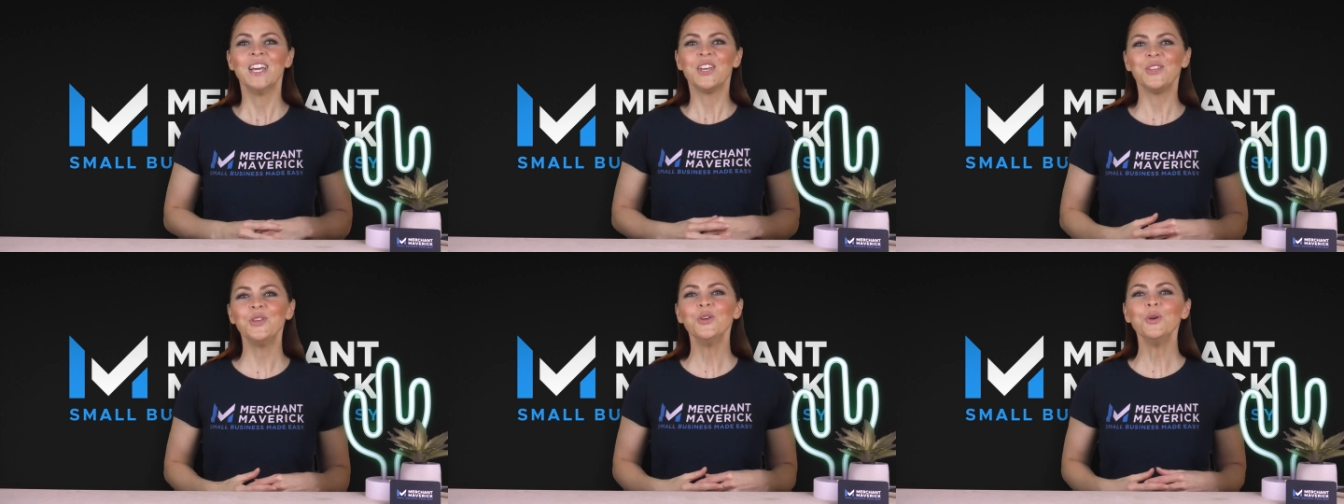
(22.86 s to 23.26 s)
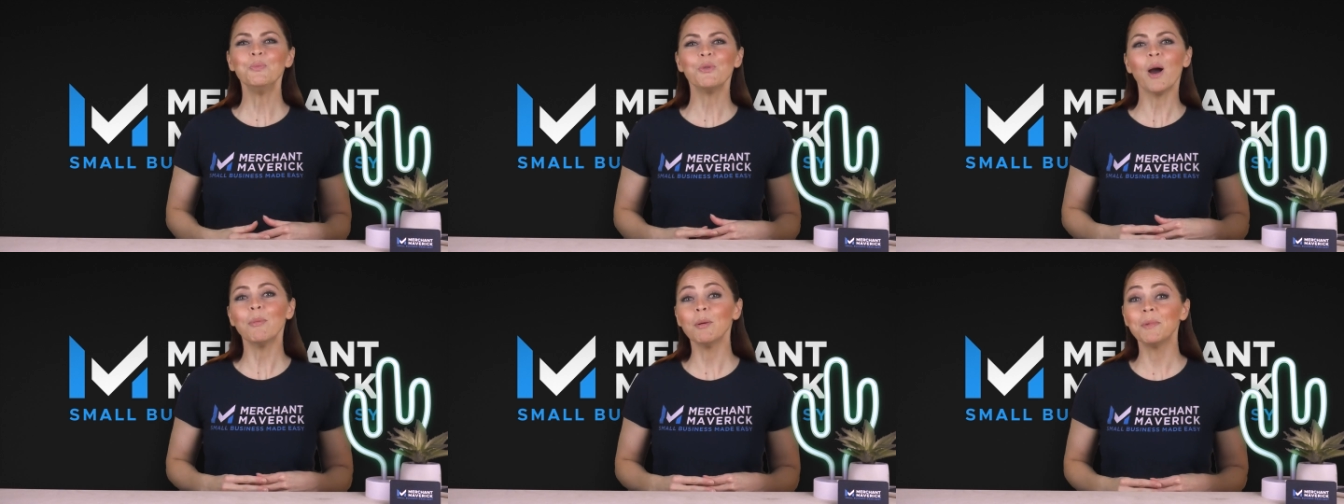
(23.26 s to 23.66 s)
You
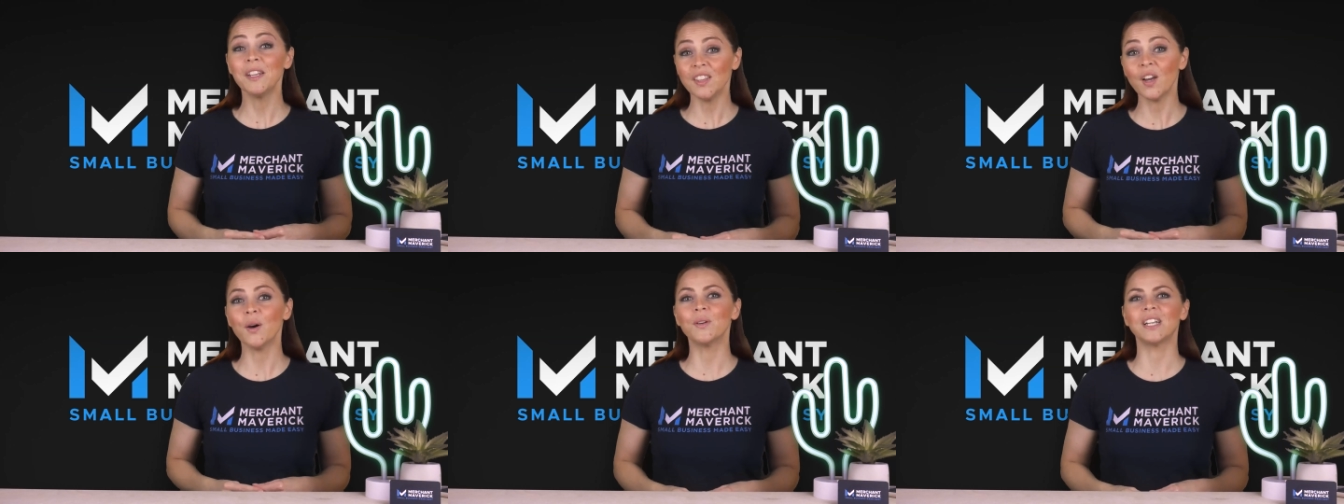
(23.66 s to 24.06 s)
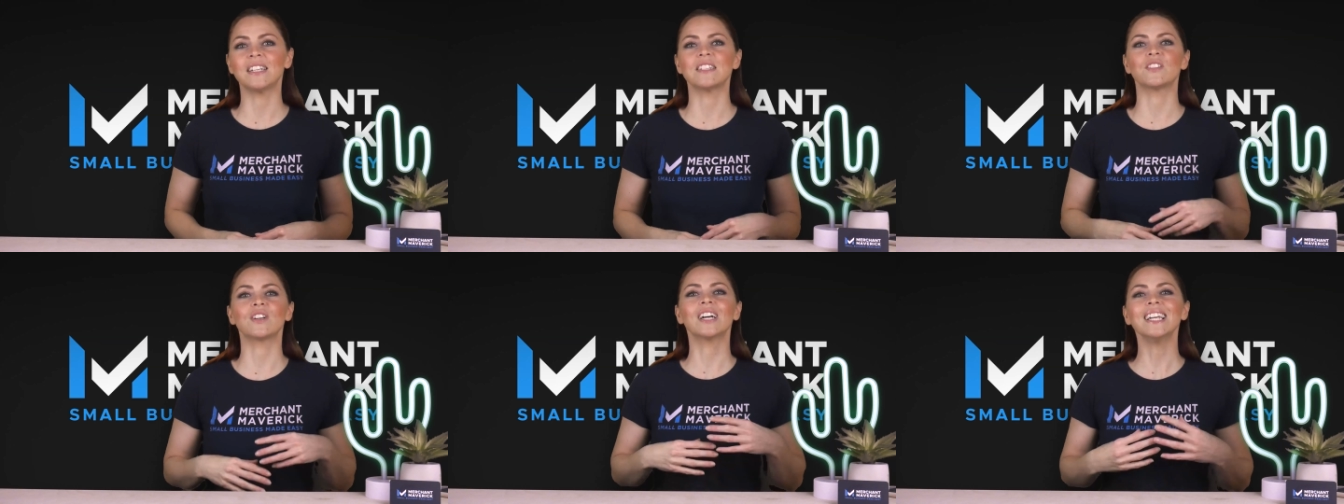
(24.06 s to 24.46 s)
probably know
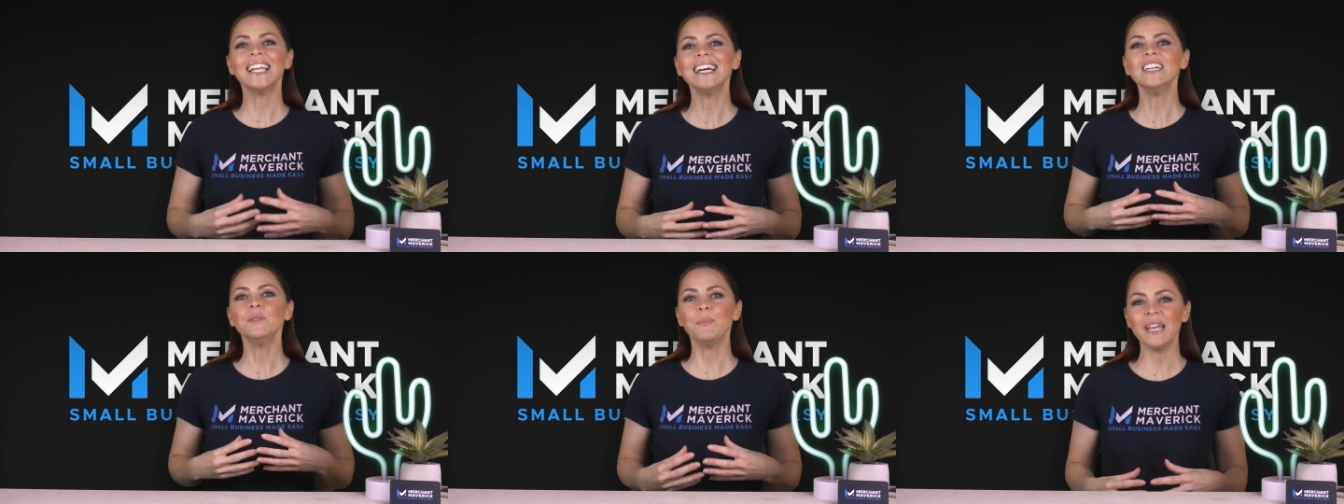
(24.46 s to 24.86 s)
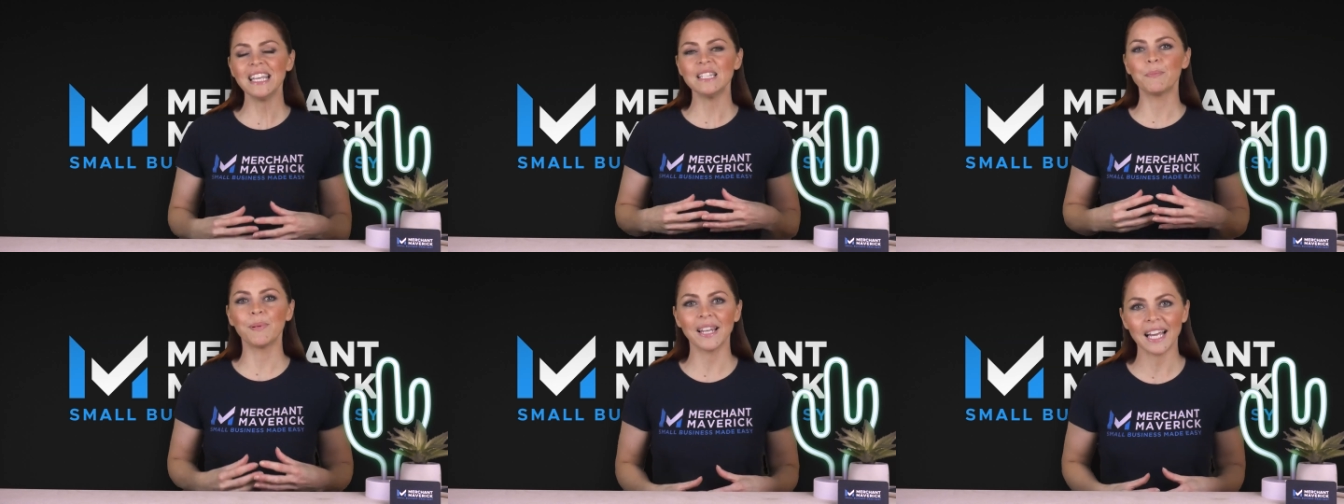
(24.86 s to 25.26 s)
that as a cloud
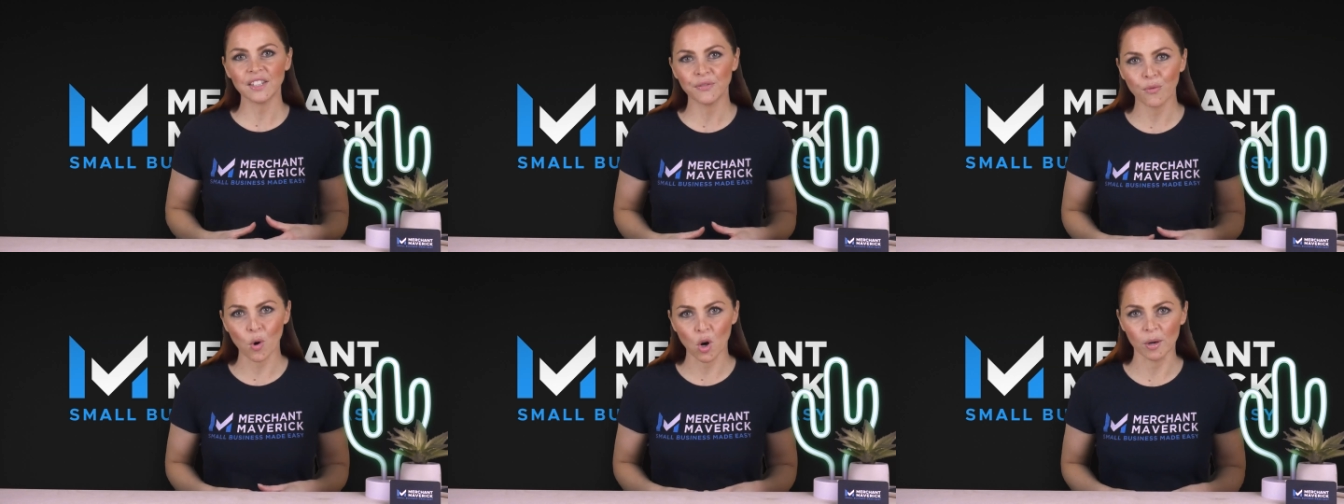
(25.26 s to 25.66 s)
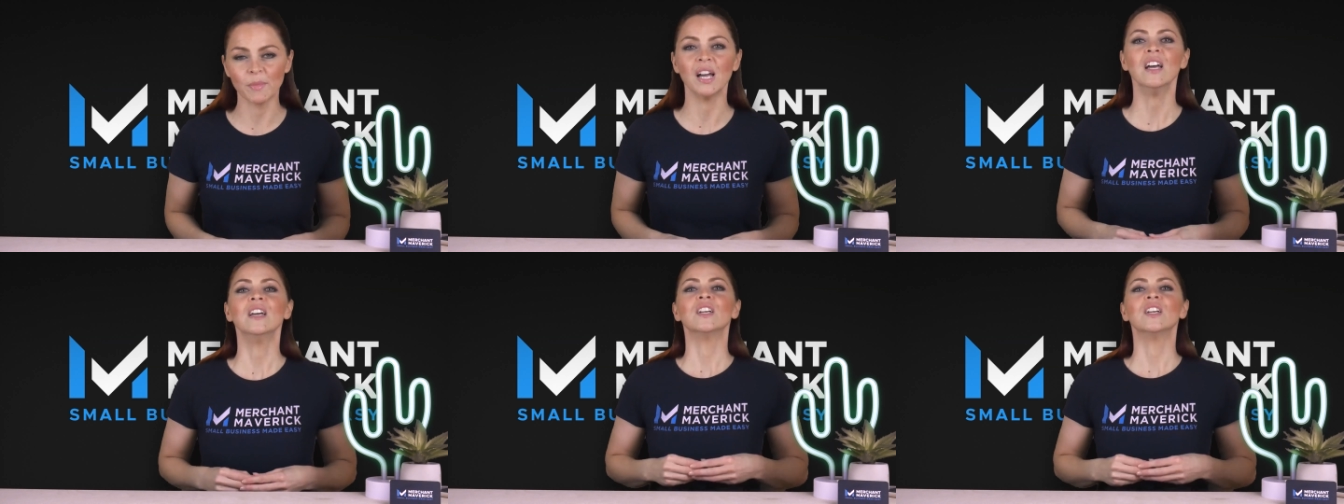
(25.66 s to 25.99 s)
based platform,